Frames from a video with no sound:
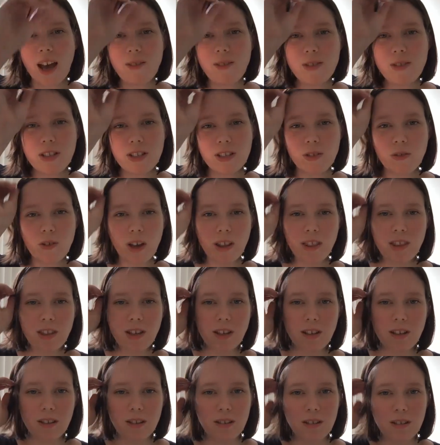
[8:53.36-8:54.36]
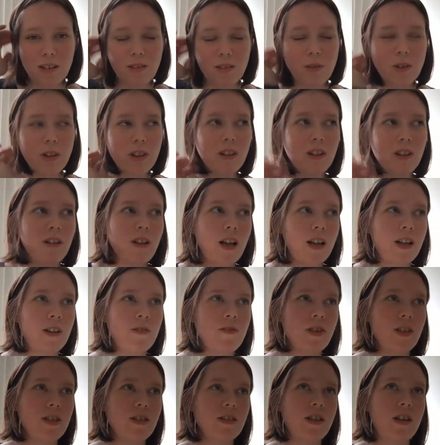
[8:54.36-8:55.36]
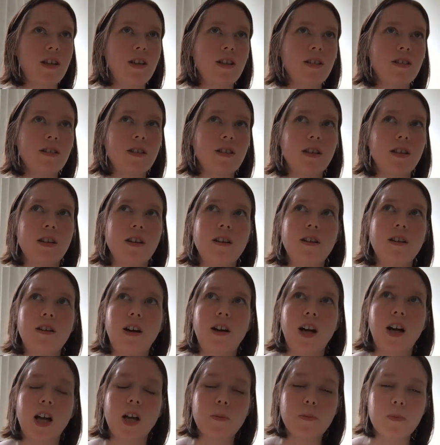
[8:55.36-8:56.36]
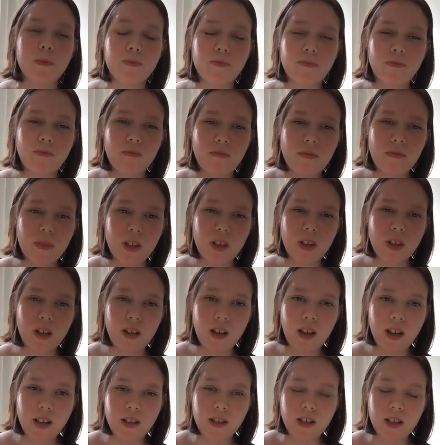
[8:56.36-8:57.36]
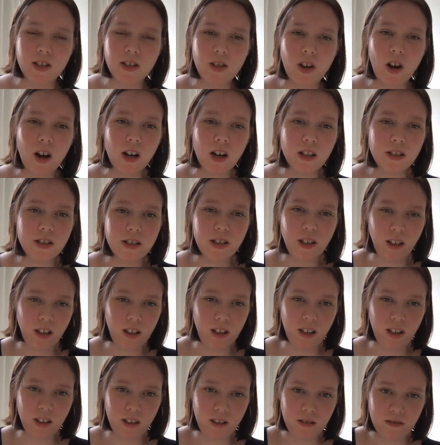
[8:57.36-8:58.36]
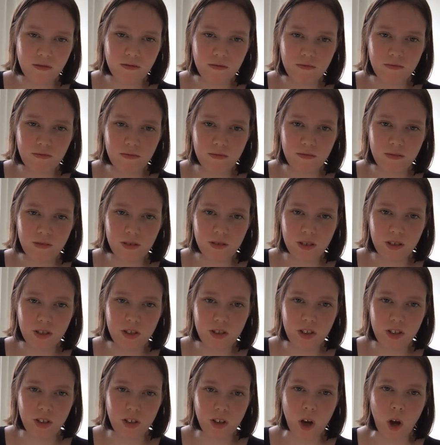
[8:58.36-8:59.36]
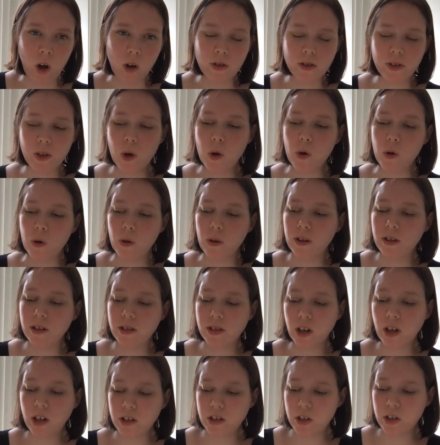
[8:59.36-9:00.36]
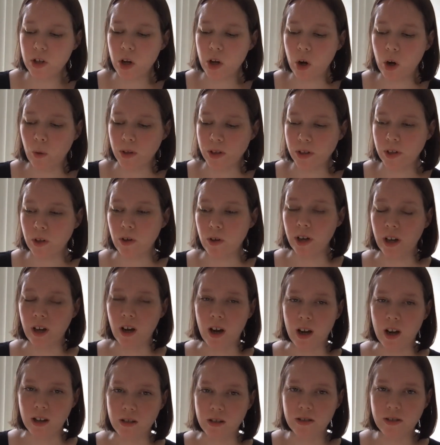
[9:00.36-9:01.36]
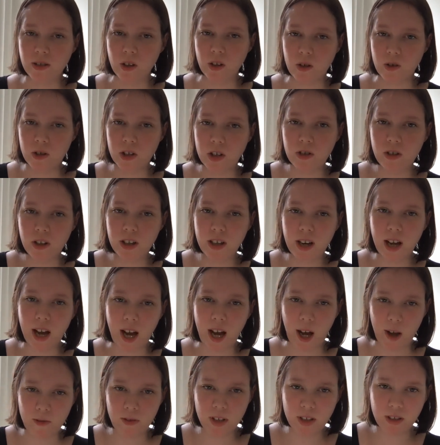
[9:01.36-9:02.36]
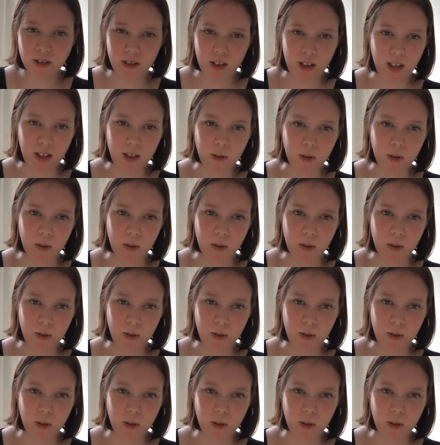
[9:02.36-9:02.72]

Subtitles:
I mean, so I think with a lot of these things, it's hard to know. So it's hard to know what's going on. So you can have this kind